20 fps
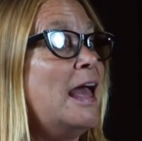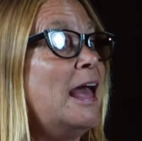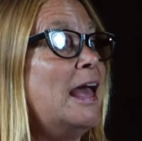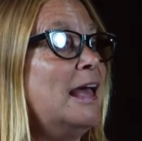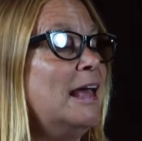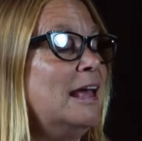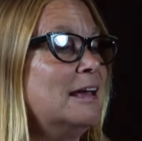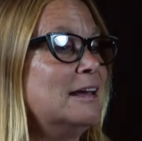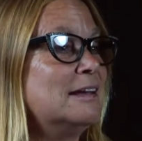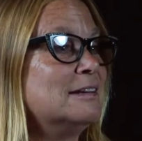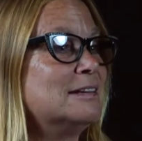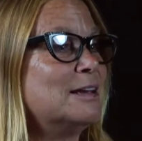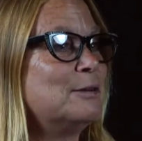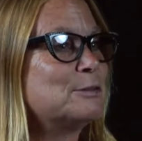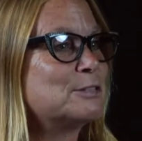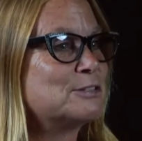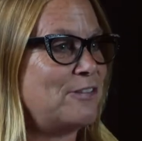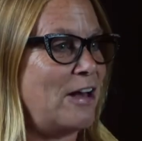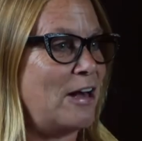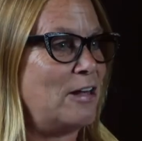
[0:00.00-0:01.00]
And it
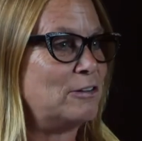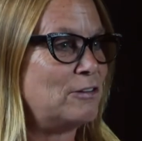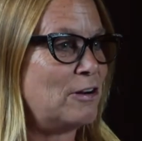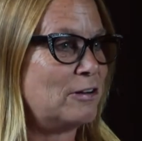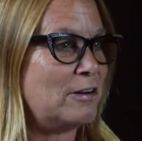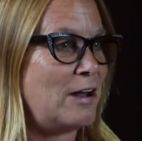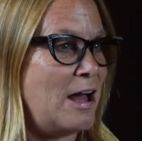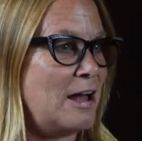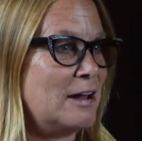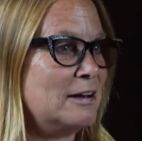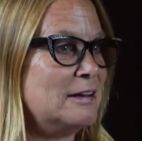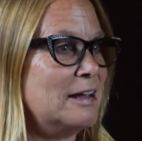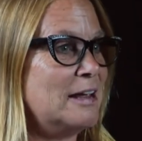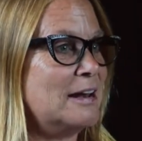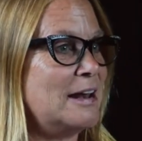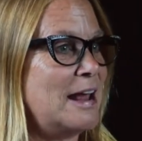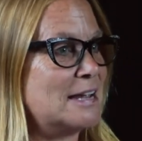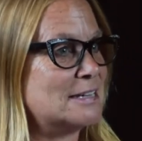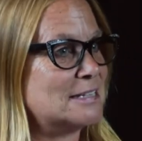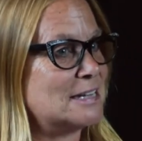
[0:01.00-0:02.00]
was Velcroed on,
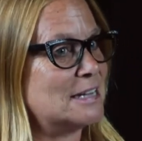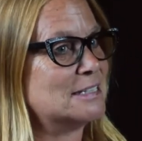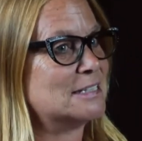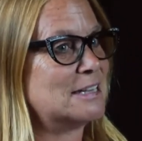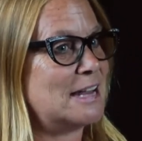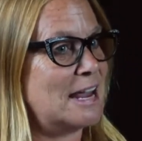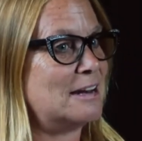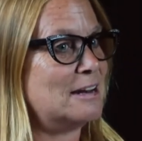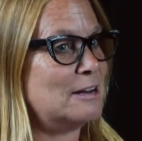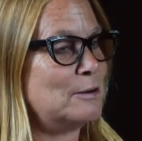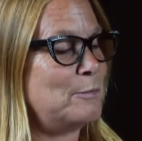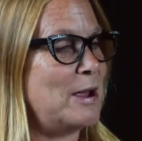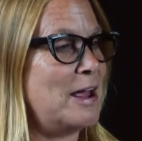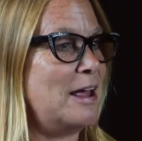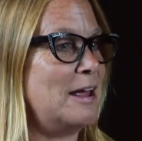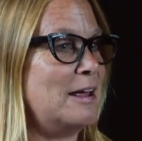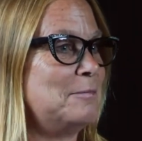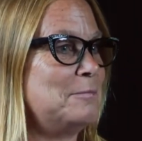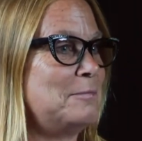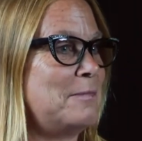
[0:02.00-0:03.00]
and as I skated
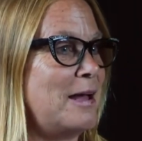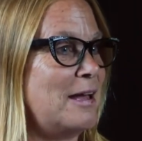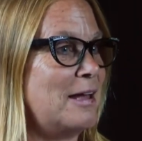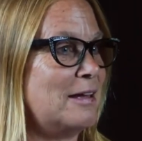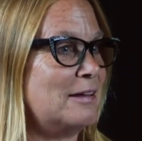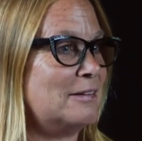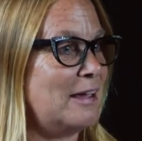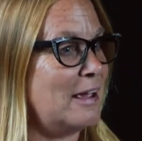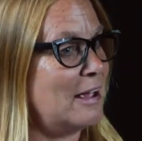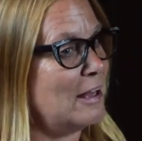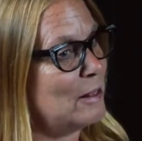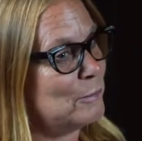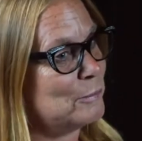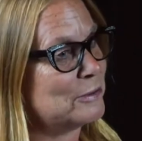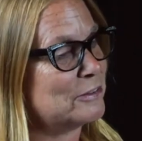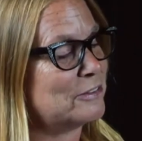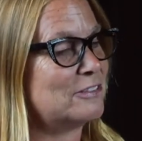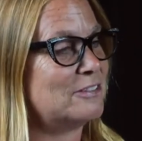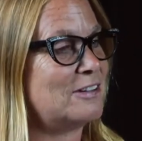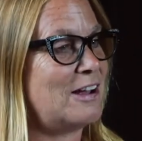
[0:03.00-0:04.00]
away, my tail
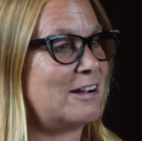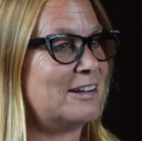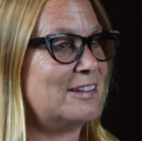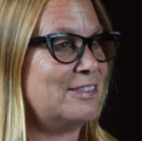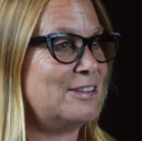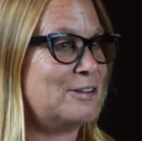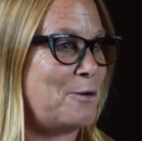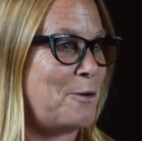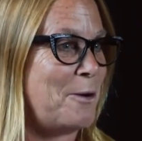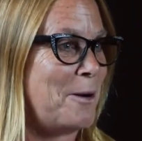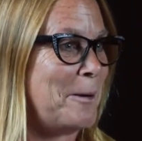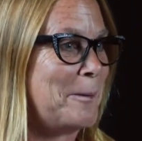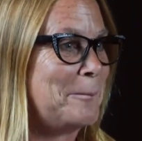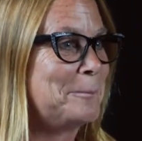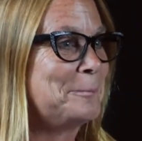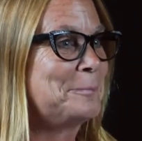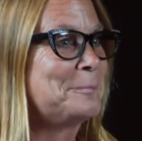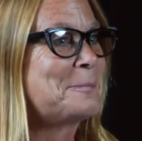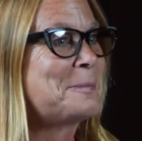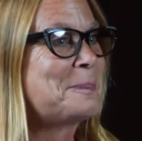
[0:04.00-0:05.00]
was stuck in the door.
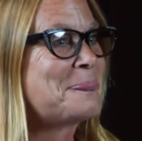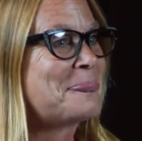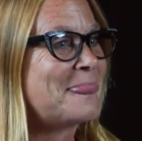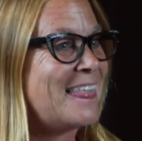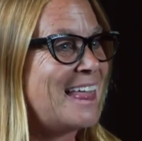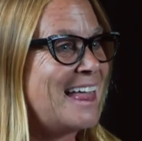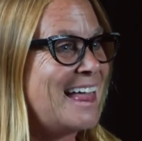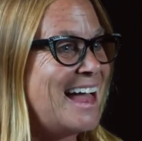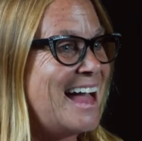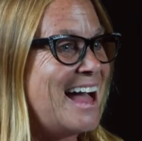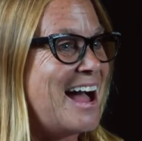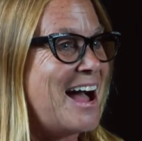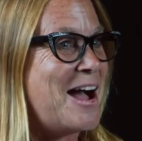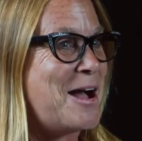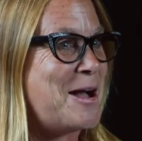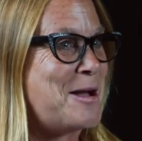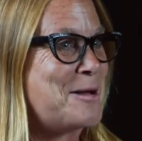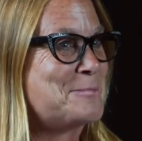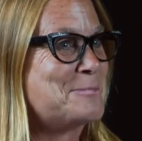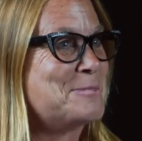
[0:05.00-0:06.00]

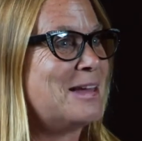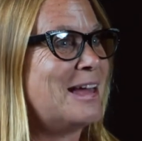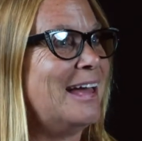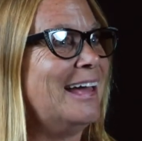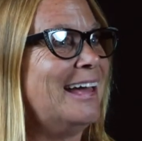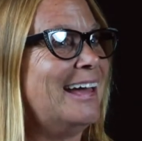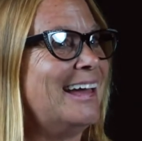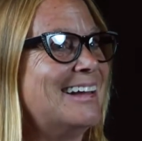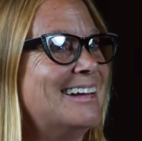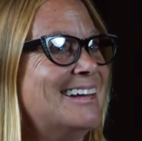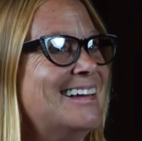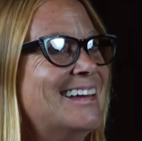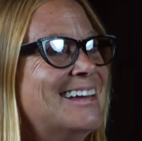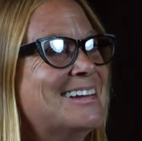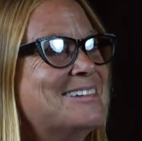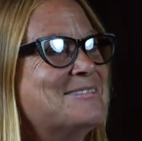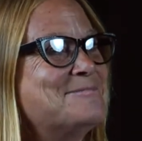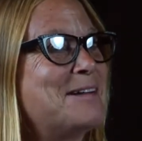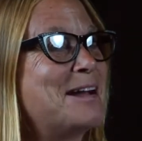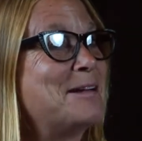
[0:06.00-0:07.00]
And
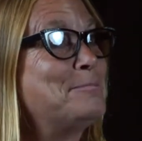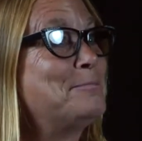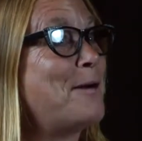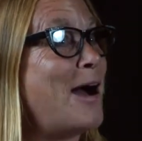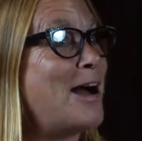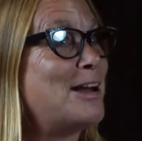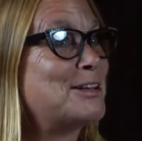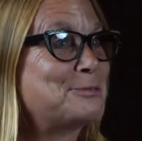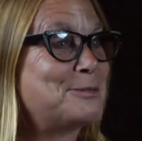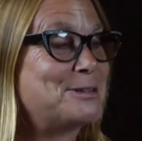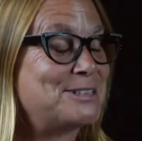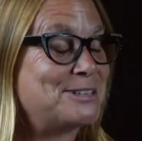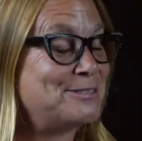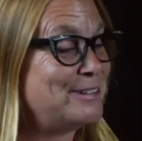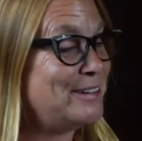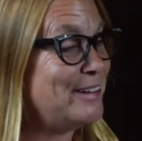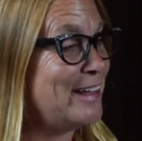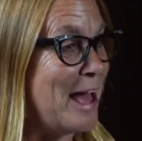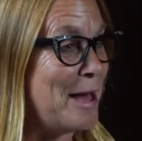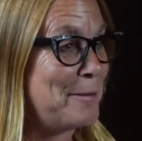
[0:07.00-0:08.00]
my boss wasn't
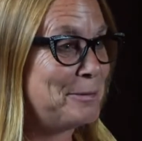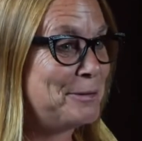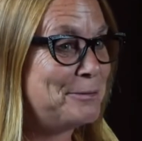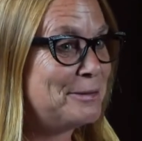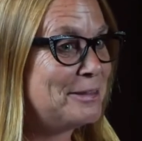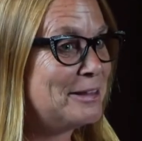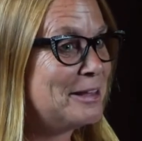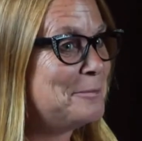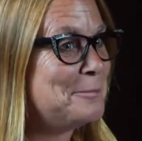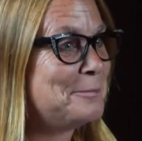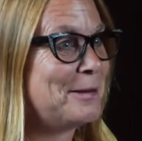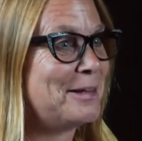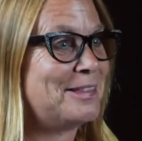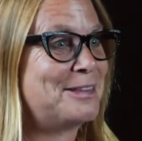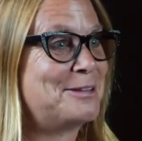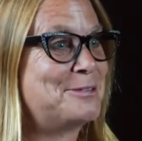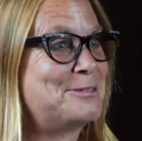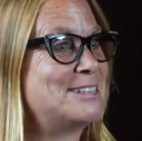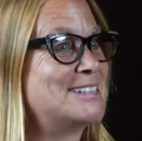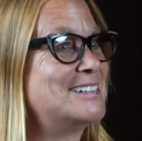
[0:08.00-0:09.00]
real happy with it, but
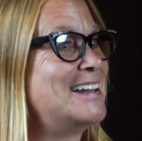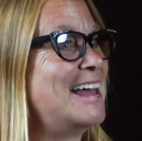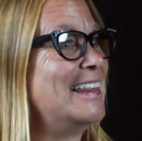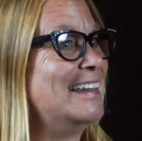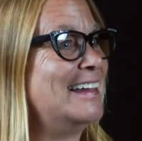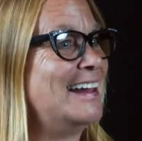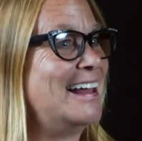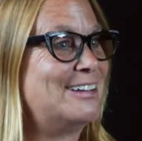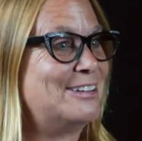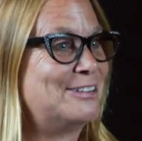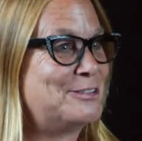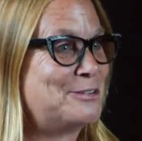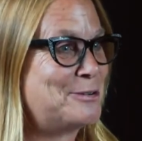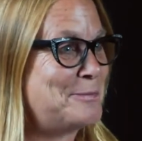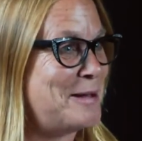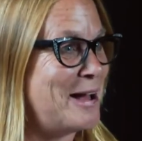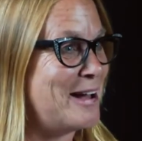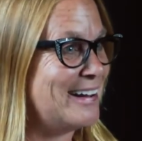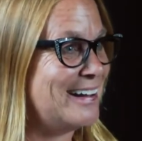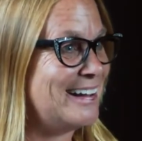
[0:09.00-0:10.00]
there was nothing I could do
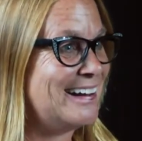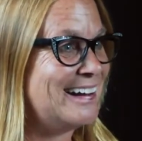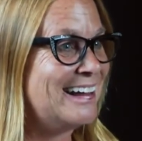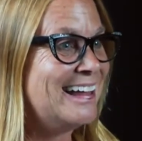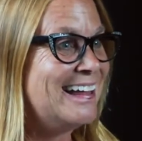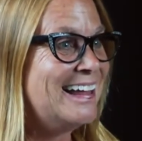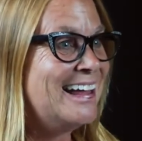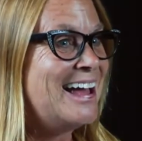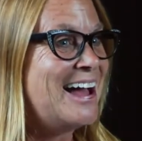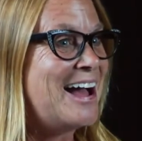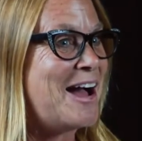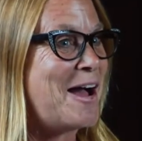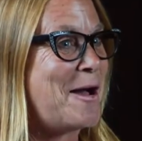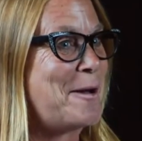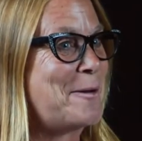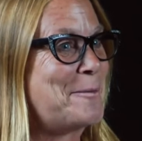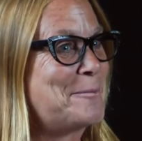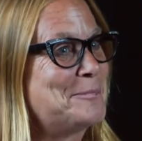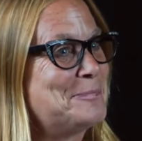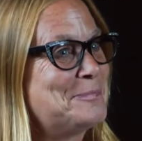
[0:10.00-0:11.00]
about it.
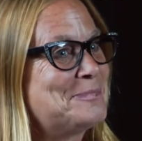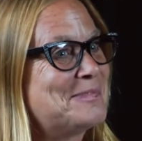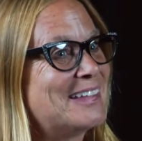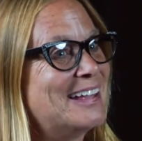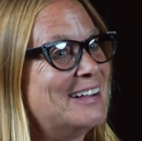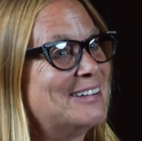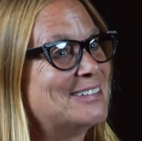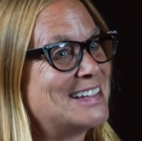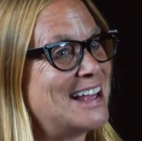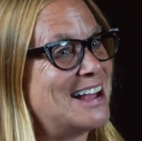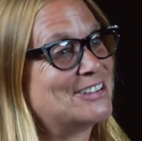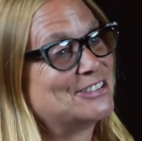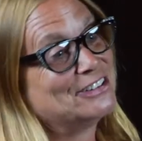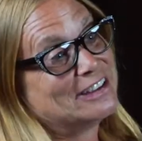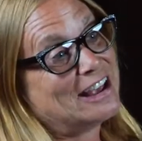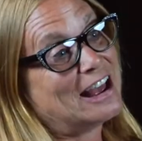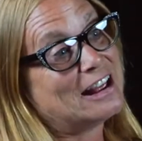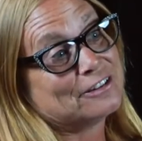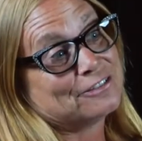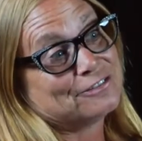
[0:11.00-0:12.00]
It was actually
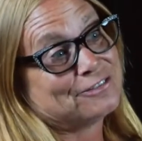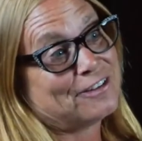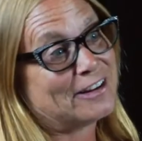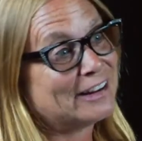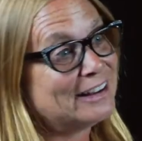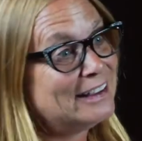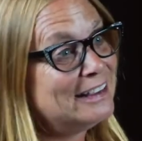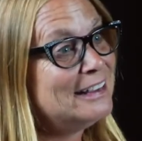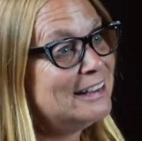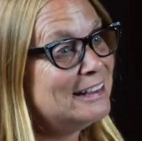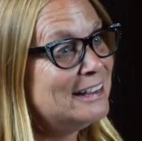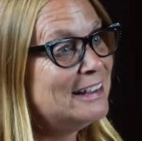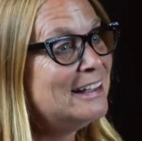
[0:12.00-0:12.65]
kind of funny.